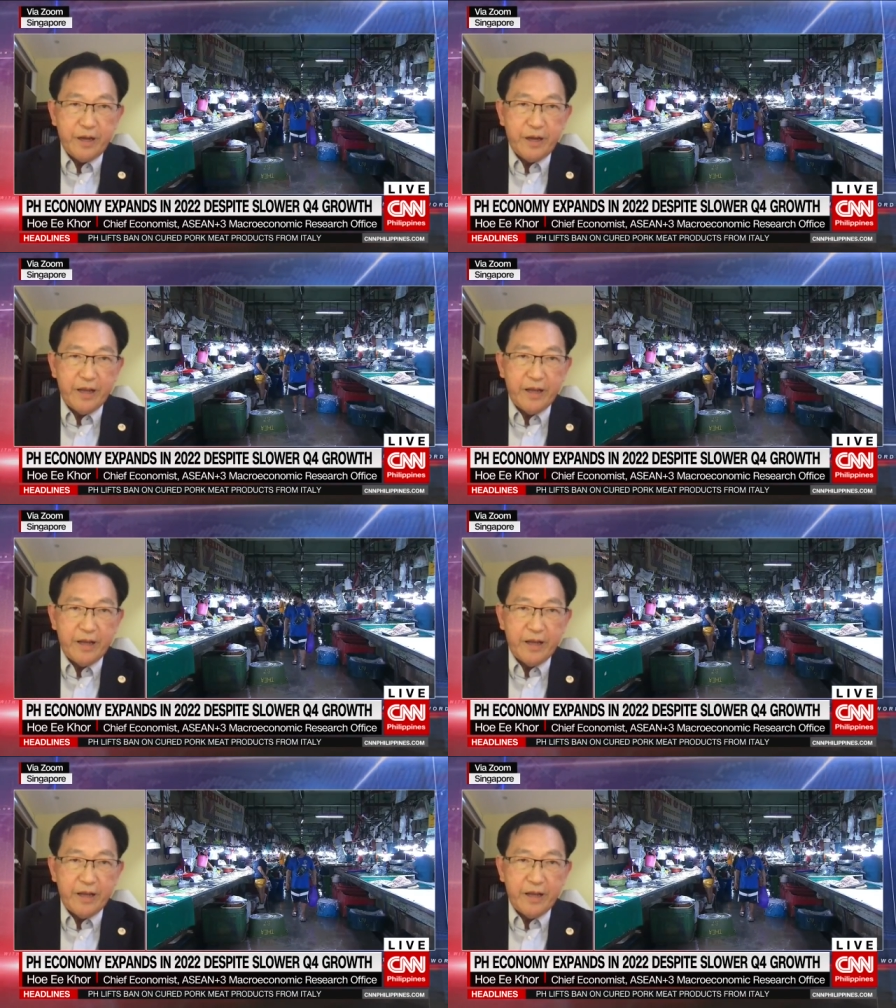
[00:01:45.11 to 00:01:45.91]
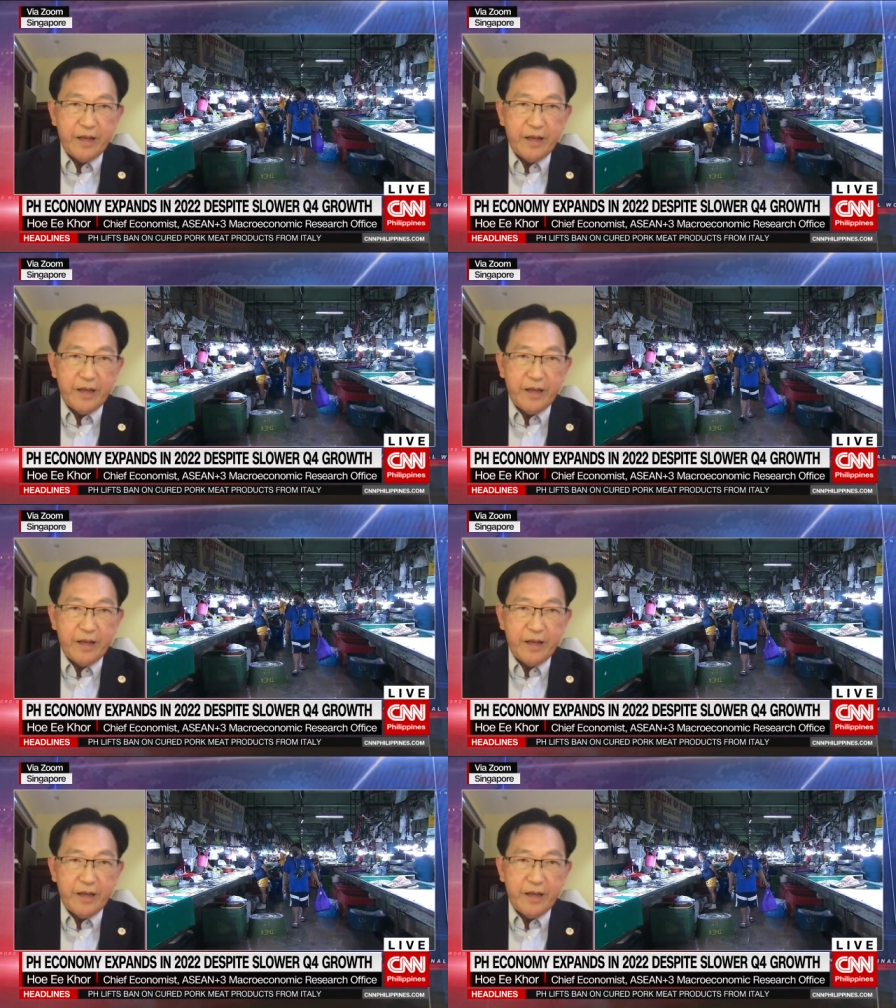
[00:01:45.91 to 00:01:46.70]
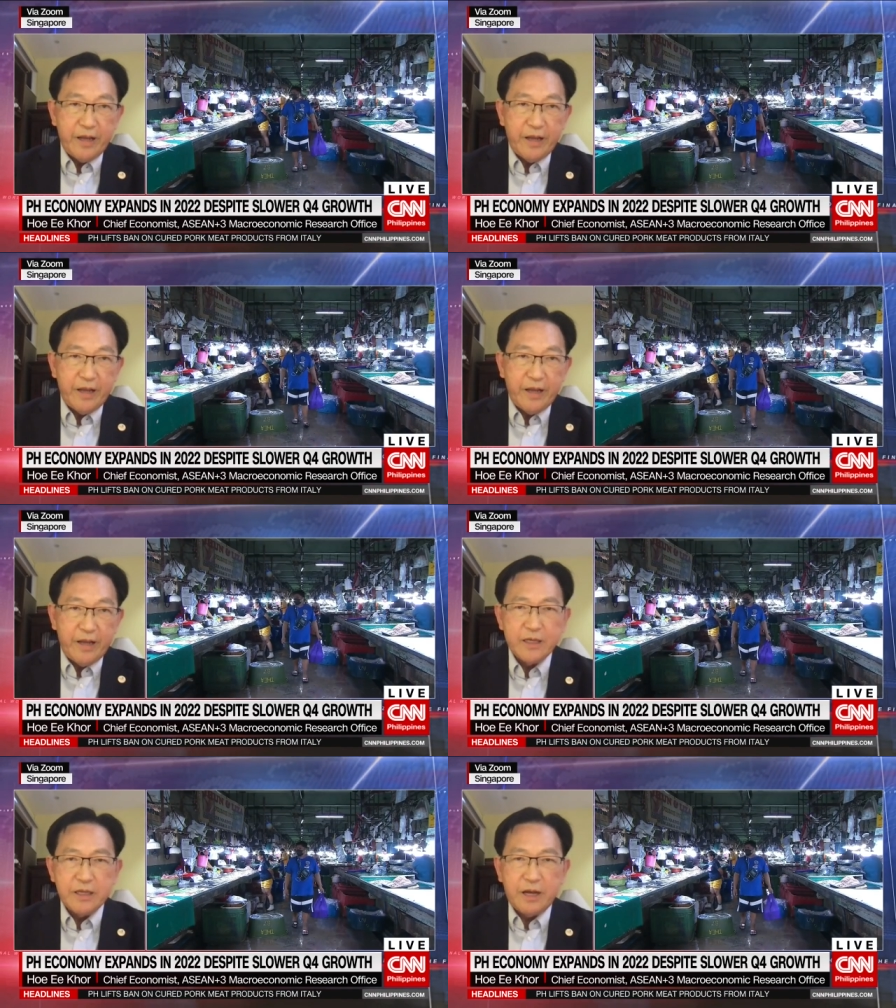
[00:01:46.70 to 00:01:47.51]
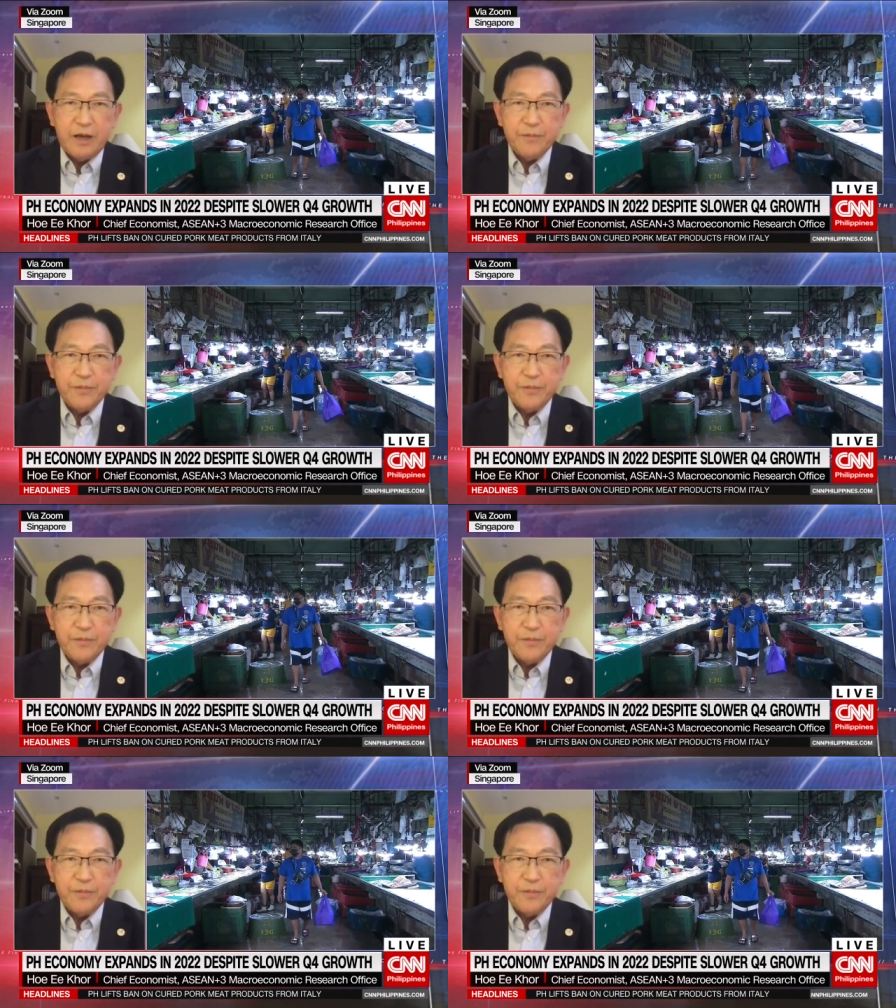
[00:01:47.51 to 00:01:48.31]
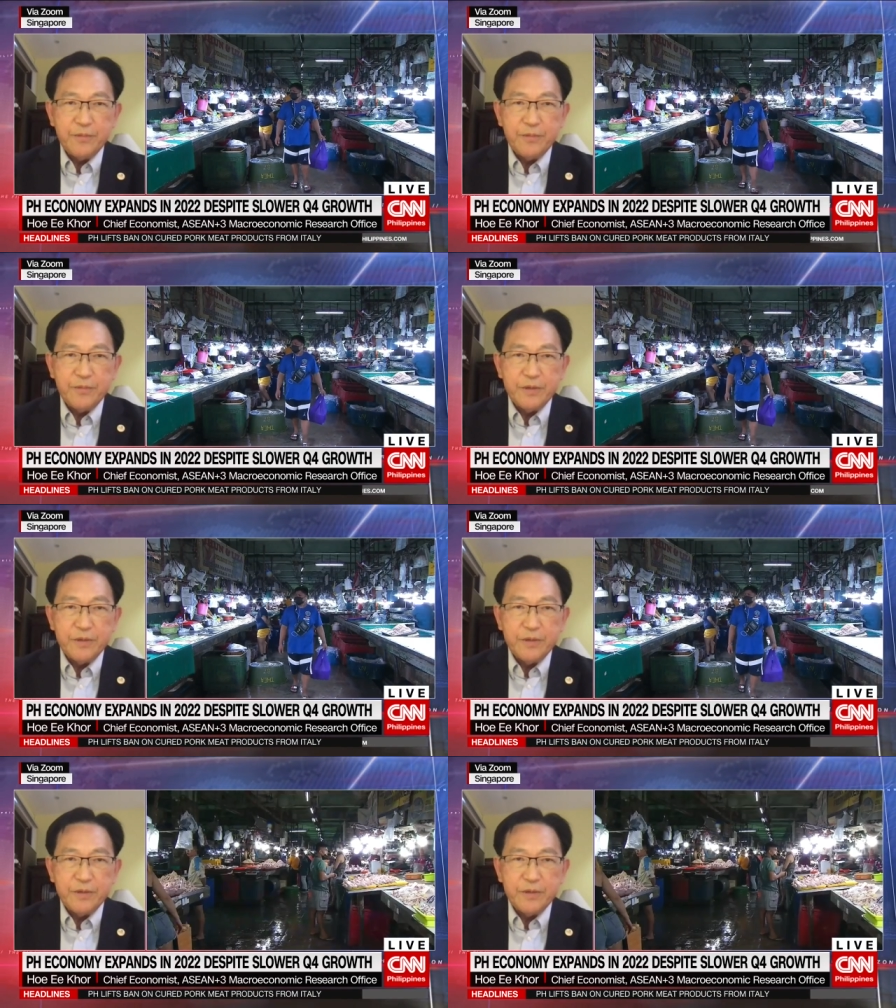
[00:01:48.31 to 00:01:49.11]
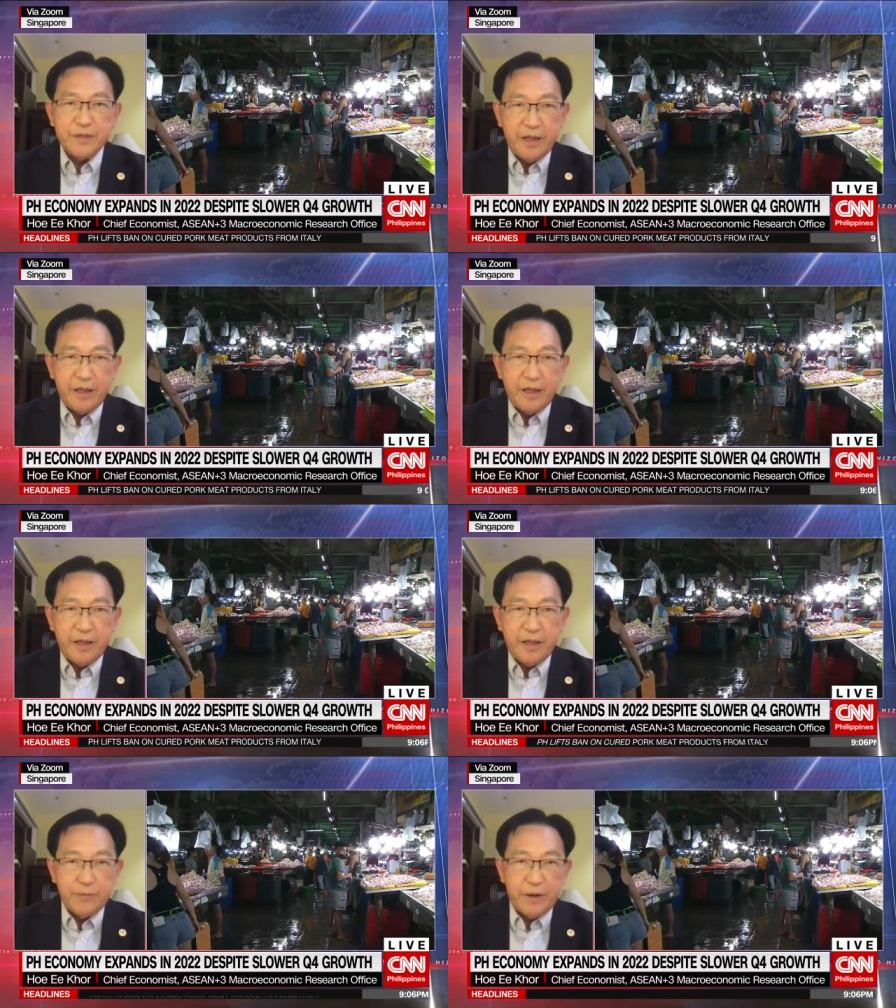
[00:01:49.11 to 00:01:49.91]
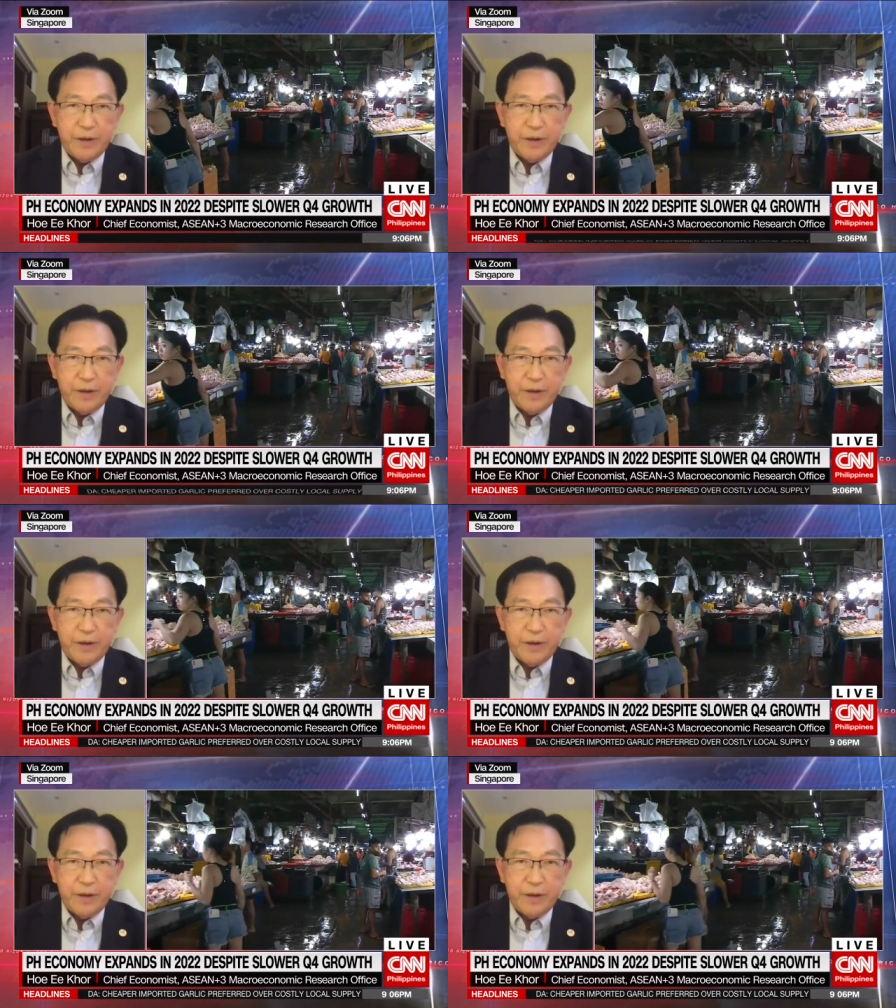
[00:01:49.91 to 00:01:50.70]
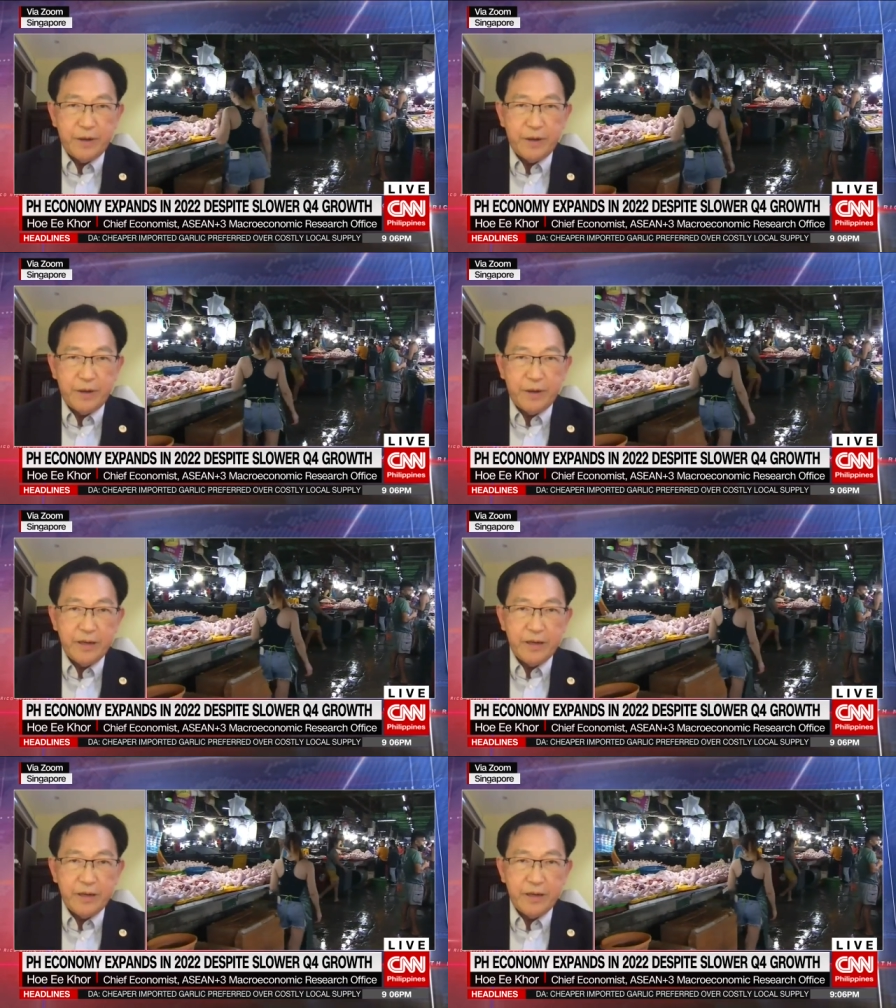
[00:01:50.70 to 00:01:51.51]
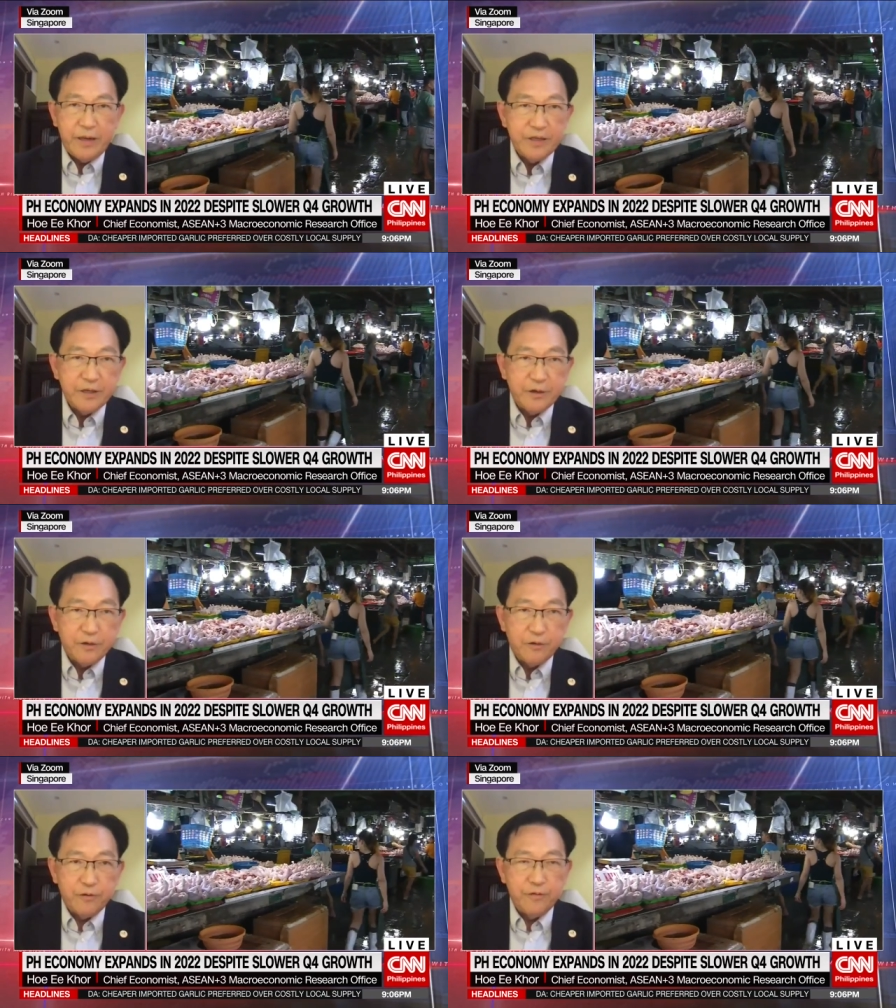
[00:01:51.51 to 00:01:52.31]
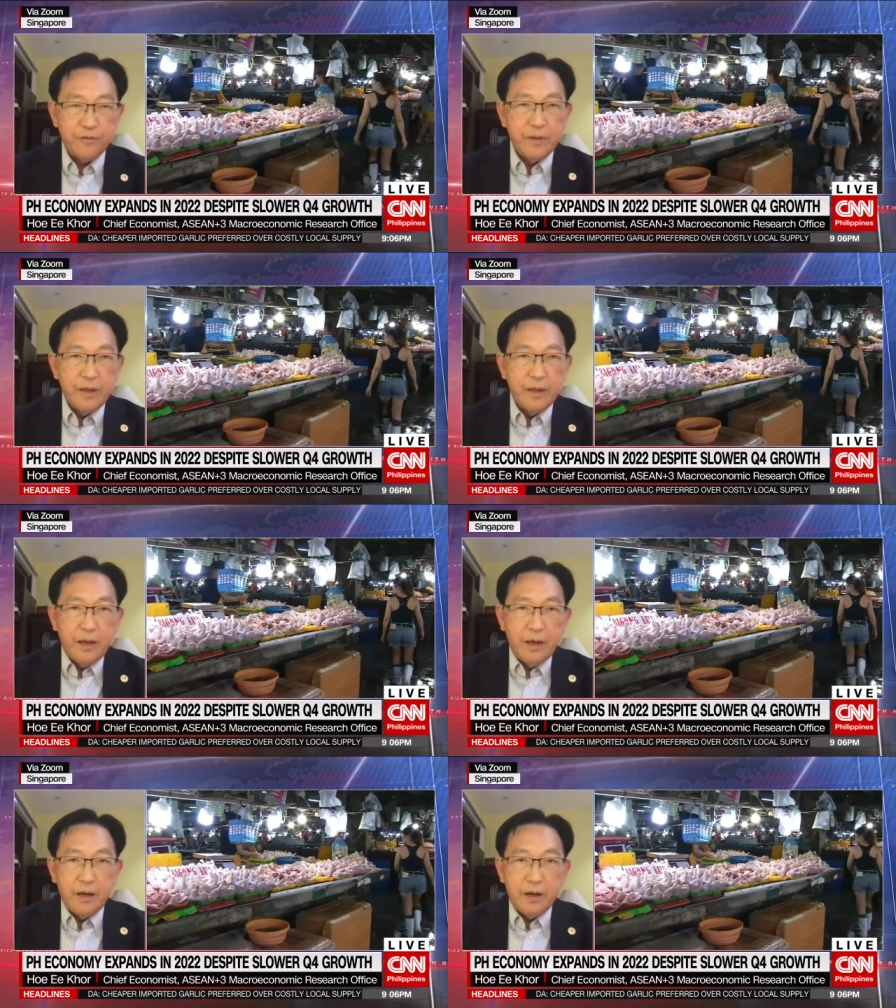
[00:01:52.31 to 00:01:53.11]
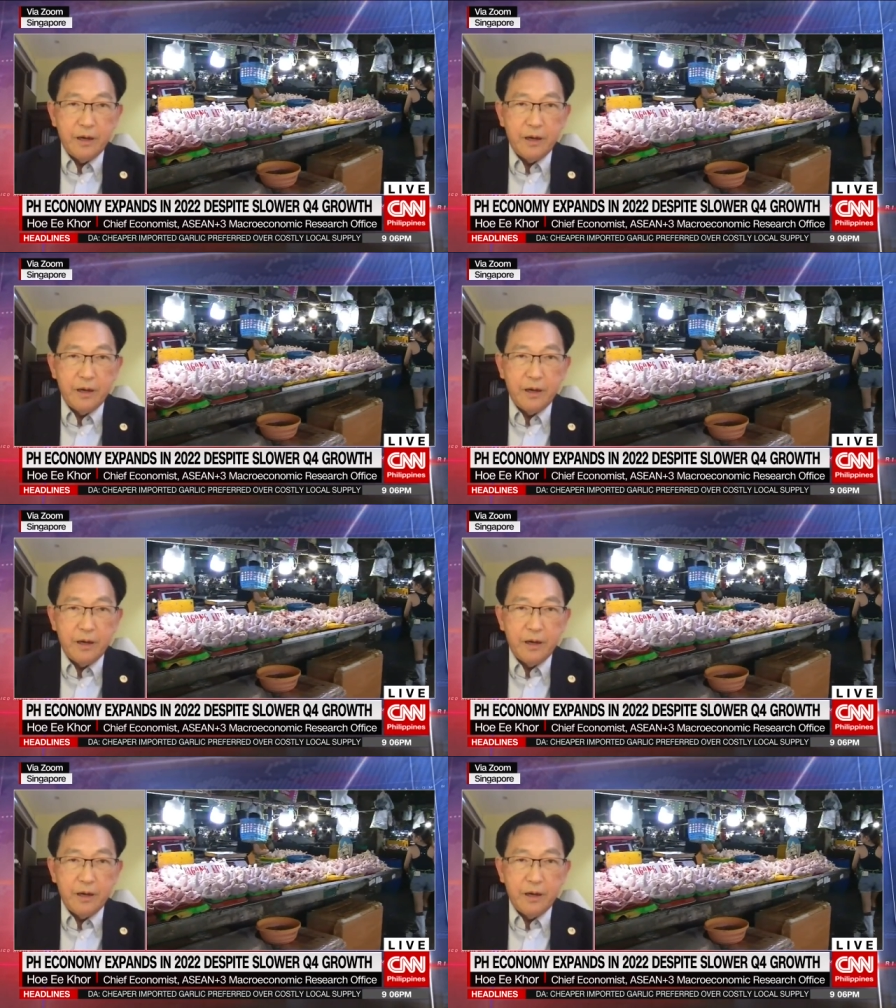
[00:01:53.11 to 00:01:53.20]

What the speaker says: potential growth is to 6.5%. We expect the growth to potential growth.